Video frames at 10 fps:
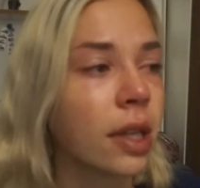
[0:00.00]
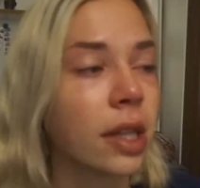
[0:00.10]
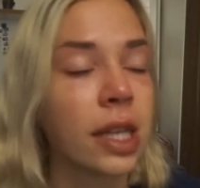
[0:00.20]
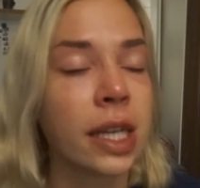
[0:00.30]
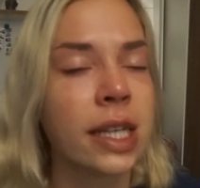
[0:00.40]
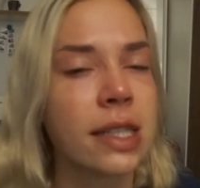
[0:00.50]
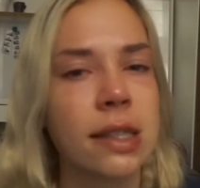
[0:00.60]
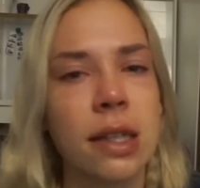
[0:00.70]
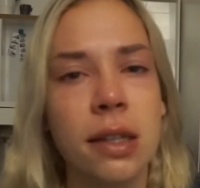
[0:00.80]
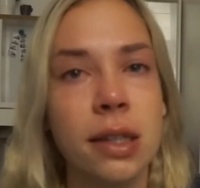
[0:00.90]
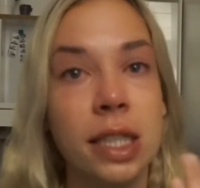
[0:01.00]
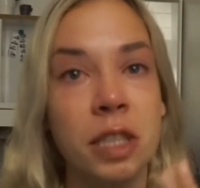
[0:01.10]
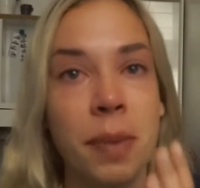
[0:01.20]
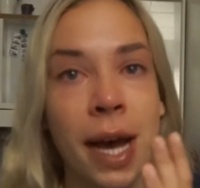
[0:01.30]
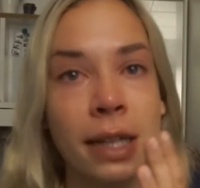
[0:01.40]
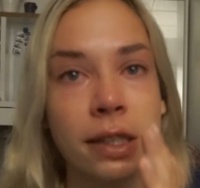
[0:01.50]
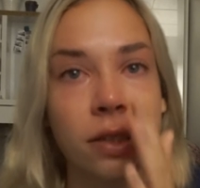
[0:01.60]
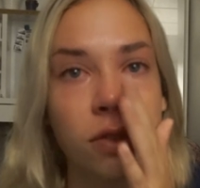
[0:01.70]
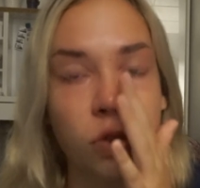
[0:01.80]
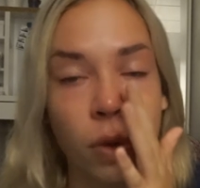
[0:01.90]
And the thing is, these
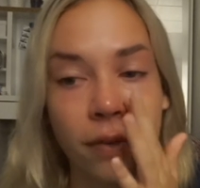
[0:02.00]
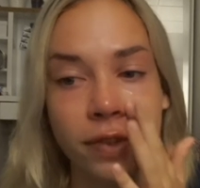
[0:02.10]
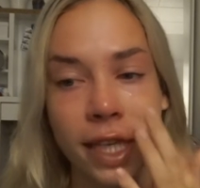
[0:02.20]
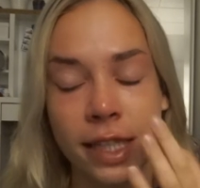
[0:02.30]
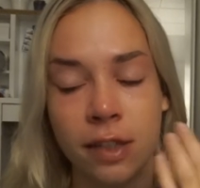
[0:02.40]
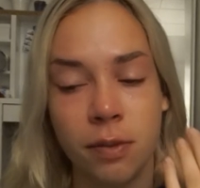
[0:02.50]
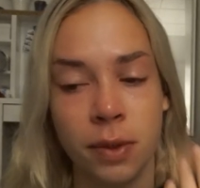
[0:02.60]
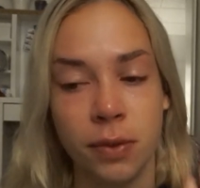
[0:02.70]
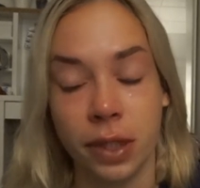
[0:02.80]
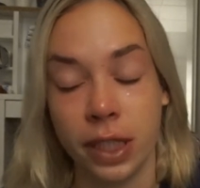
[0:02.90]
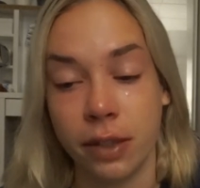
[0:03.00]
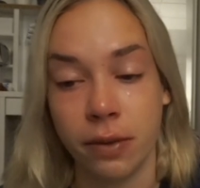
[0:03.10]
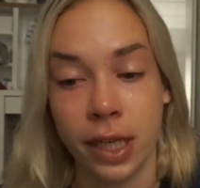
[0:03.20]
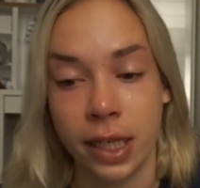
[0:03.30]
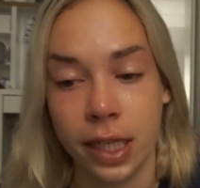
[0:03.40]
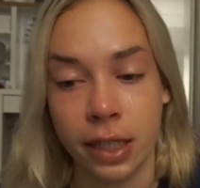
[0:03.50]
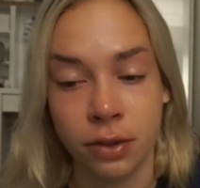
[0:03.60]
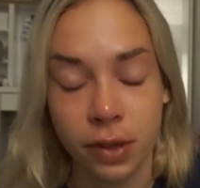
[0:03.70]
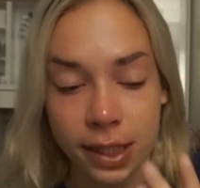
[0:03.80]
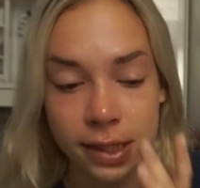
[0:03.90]
past 12 days have been really great in
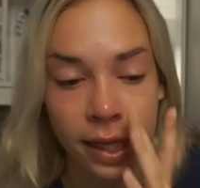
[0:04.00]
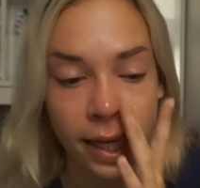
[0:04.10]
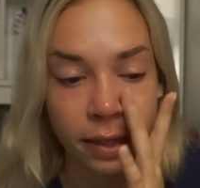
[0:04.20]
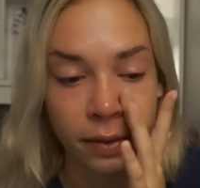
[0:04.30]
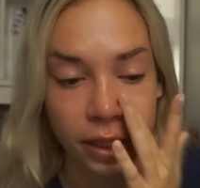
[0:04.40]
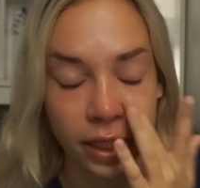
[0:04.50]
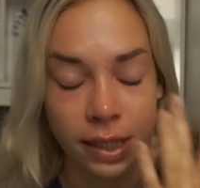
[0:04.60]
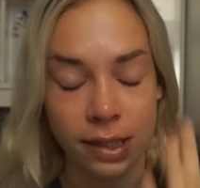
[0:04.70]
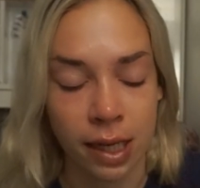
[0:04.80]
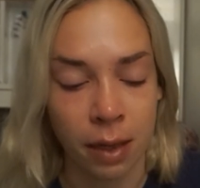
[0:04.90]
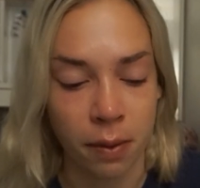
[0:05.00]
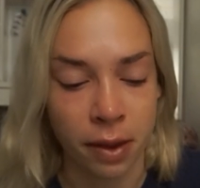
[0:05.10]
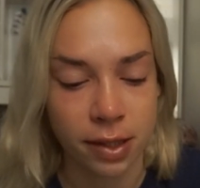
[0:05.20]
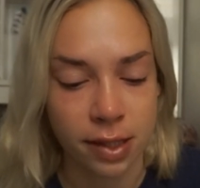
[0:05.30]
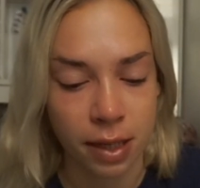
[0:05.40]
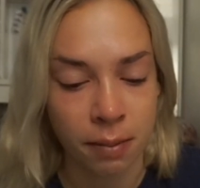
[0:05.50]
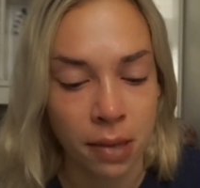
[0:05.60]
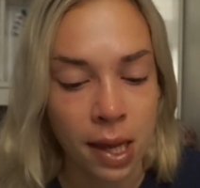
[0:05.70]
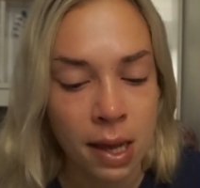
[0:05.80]
Greece. I had a really nice time with Tim,